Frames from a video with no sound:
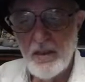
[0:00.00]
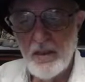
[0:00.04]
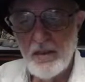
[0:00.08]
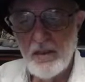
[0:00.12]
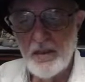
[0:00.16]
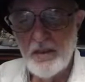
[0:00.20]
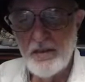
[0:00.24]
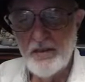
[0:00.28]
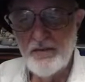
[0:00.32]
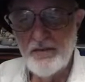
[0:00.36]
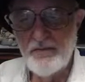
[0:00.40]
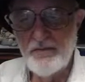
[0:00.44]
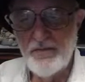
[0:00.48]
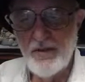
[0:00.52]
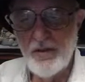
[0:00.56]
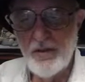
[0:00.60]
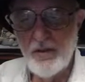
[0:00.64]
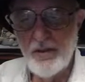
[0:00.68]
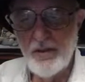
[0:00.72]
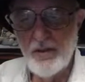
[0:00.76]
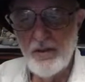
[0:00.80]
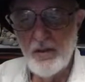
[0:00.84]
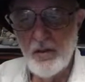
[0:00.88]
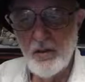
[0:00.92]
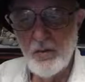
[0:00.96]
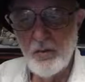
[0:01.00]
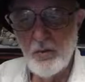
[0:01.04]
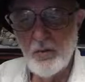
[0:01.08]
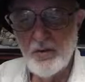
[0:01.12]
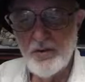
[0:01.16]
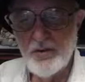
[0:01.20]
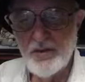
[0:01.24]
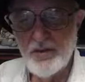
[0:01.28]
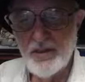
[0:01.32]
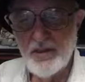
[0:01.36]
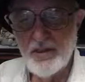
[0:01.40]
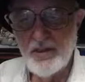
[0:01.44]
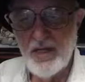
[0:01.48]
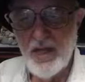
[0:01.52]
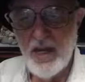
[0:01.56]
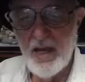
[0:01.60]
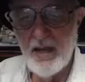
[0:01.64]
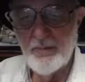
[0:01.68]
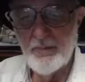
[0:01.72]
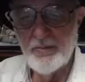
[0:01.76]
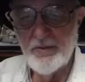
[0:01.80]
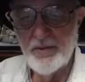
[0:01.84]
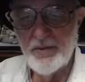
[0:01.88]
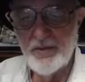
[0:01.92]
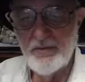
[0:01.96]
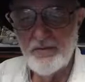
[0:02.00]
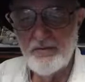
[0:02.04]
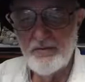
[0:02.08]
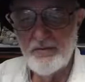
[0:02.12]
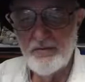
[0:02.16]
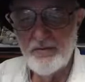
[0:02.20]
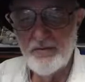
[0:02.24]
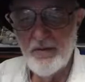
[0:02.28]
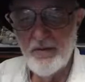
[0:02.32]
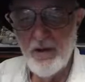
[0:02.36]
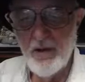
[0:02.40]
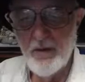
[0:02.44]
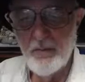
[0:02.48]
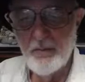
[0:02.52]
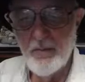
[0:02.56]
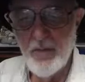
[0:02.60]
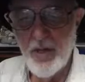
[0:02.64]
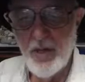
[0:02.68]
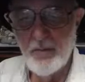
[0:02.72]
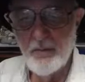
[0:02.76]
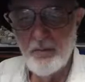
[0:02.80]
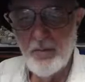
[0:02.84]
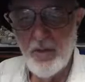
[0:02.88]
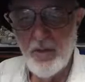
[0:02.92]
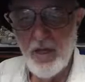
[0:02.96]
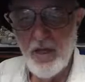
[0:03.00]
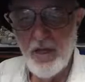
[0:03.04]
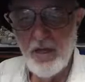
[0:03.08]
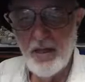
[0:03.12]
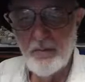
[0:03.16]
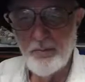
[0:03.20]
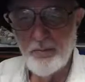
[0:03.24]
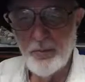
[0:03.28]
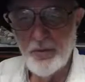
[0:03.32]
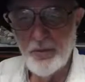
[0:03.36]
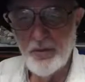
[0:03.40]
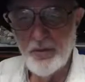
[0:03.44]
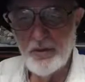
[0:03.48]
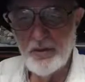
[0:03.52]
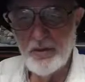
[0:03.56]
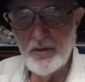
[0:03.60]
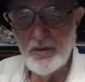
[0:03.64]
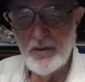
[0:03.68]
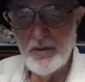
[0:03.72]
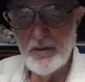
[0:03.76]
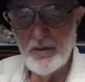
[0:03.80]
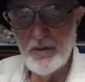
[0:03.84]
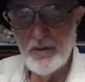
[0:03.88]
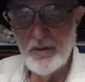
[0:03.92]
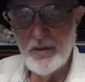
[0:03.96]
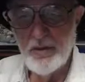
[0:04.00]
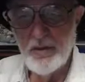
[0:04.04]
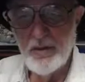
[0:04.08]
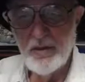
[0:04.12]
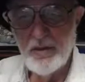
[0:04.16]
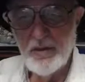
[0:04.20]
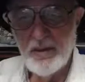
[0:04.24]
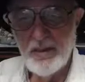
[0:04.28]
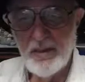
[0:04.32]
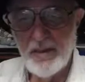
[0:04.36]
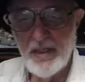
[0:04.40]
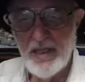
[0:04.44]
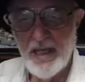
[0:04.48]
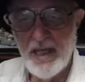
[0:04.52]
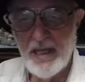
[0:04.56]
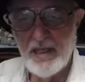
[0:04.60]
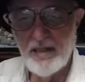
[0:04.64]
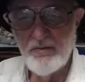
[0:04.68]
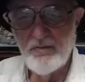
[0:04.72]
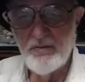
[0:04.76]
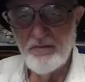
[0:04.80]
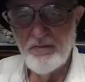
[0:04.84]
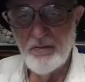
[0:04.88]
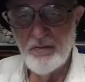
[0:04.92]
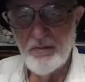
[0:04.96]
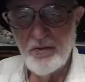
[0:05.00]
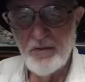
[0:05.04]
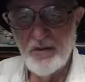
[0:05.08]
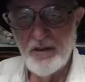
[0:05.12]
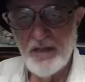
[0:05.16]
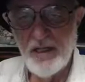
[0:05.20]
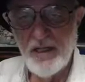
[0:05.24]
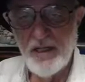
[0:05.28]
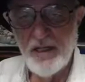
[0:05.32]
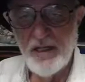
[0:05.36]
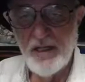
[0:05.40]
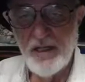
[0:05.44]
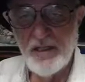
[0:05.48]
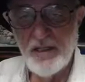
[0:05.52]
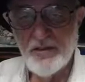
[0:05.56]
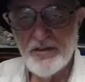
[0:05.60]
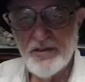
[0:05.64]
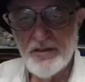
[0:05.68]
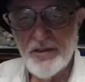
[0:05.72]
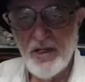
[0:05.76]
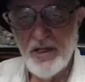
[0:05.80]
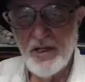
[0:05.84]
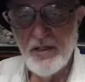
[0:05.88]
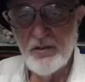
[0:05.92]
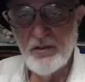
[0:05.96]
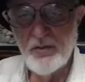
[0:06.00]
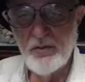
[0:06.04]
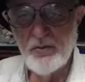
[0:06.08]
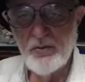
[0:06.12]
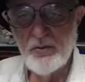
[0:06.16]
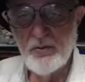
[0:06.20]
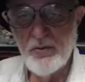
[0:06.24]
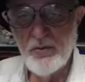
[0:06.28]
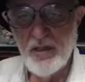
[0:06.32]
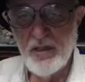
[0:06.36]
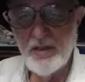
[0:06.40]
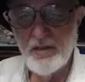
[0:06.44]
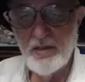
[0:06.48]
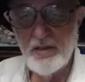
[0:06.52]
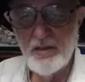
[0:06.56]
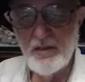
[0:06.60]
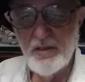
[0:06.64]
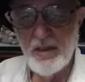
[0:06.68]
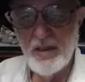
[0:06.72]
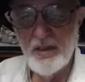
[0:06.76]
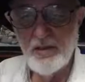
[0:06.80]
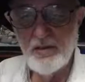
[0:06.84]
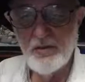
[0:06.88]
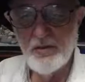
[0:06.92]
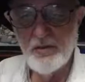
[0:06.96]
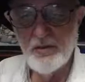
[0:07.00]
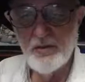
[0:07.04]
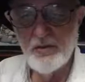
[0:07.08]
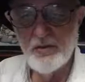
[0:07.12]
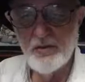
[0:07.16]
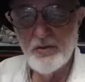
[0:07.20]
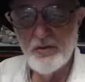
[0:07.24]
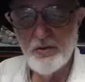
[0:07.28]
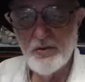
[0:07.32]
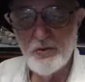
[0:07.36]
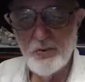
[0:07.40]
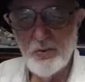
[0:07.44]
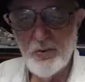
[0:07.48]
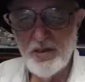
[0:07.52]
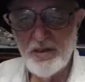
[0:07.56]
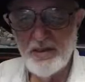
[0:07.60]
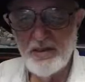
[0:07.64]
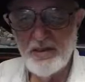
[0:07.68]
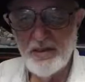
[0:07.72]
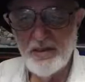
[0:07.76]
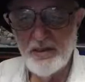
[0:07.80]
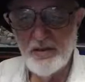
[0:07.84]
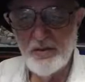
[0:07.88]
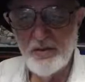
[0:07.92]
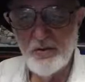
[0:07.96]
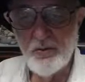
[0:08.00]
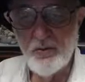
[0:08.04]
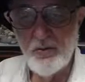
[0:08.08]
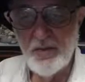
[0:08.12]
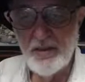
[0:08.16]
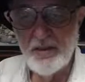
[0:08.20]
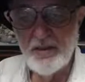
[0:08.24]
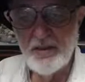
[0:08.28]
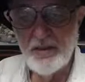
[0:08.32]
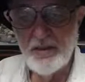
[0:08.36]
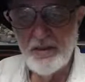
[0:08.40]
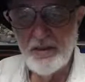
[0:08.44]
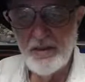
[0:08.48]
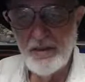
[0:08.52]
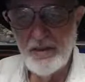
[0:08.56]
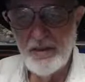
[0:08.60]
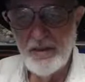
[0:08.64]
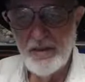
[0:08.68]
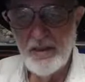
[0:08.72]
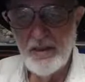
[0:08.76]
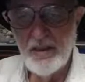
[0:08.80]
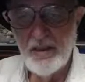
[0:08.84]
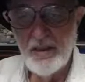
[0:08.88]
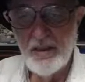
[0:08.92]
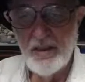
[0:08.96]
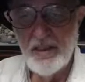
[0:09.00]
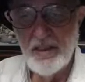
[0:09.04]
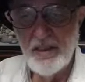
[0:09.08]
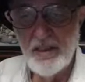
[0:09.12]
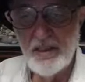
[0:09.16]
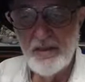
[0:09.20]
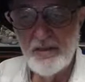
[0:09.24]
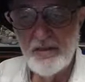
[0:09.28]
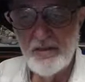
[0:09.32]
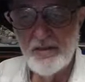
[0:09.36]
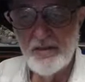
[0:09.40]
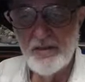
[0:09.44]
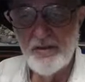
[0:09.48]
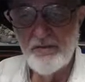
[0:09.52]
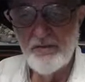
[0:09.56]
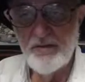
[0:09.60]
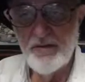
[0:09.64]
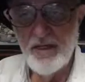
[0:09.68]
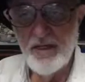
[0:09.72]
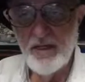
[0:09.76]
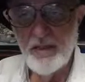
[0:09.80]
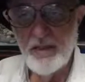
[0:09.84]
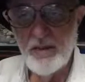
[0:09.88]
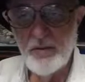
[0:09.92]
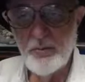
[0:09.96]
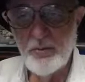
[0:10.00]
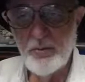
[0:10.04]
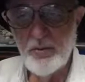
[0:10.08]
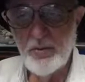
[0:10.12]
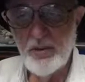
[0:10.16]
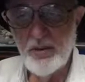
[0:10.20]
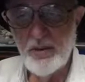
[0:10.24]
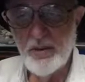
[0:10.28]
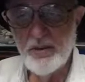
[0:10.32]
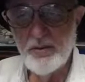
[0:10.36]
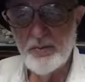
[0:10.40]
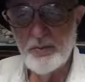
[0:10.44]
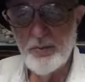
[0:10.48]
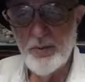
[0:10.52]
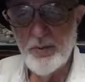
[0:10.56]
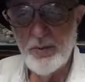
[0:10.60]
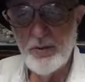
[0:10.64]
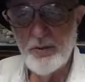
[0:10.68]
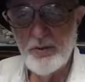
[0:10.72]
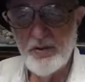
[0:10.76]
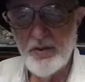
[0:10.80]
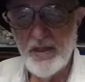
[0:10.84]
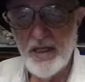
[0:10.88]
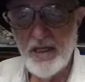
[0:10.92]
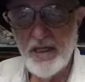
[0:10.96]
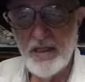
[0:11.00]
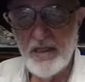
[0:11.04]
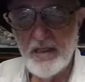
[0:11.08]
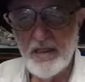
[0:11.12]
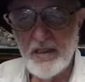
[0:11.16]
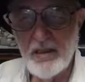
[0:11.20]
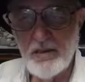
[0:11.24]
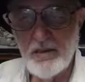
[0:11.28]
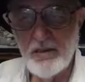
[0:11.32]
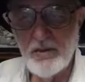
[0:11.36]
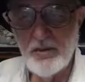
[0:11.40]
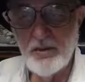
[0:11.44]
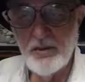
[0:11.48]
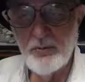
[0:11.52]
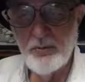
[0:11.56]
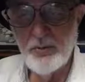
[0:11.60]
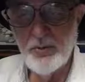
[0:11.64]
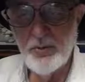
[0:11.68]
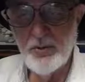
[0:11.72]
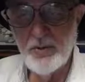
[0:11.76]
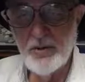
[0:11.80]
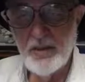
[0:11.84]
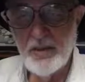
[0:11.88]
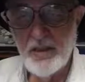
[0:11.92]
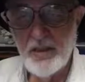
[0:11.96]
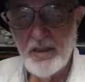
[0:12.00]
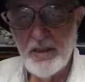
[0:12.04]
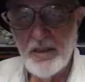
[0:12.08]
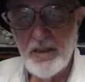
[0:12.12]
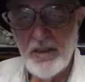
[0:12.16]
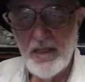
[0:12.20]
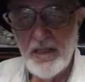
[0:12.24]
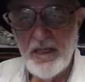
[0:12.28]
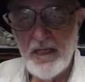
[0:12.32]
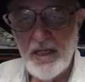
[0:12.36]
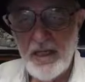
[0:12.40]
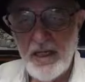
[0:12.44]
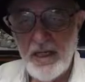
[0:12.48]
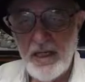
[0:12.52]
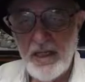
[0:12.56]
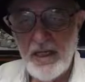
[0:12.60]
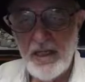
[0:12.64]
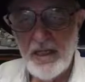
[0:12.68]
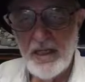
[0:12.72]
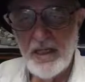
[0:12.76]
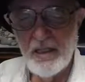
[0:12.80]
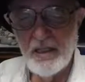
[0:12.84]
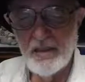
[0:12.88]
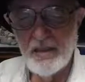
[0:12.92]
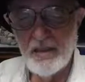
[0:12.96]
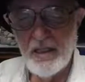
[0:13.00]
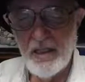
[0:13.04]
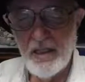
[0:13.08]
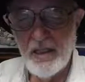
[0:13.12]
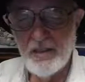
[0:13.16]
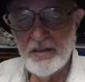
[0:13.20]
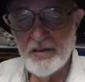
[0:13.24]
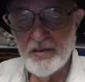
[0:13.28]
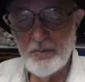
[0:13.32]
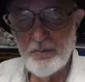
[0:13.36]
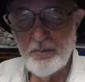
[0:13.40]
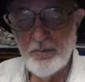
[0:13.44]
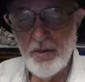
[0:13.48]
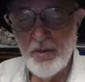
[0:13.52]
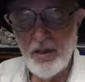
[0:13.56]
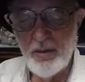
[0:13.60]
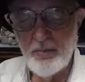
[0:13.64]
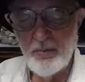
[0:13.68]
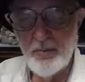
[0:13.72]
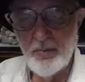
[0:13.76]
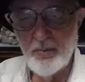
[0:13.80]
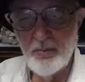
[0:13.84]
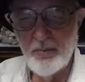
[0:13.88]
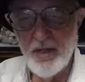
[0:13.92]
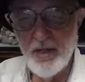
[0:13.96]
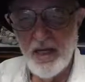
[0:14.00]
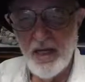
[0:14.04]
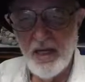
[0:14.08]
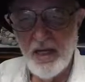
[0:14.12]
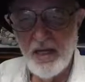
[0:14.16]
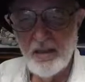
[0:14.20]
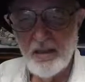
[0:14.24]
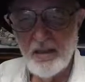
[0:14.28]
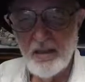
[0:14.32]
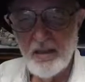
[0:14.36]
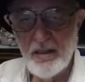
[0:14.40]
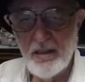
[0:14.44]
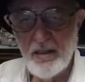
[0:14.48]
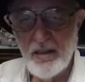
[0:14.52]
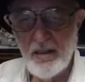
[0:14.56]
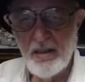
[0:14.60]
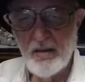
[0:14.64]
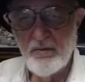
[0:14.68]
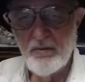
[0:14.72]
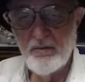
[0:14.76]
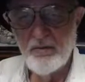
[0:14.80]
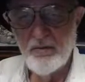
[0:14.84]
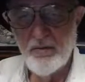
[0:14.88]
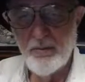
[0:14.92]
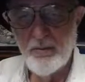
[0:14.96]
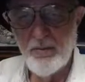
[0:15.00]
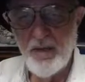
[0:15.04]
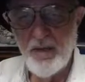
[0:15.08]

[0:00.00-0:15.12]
This video was adapted from my book, California SIU Regulations 2020, and is available as both a Kindle book and as a paperback from